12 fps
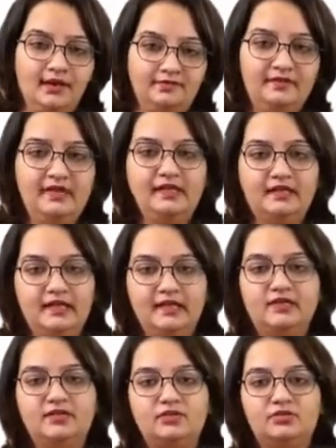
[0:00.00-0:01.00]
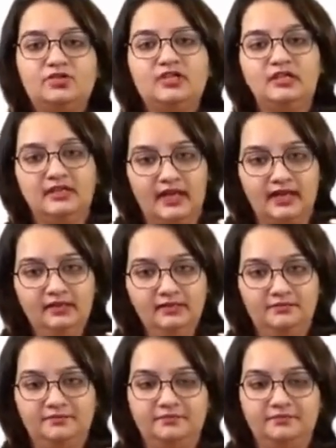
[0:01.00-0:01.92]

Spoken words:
every day so she can.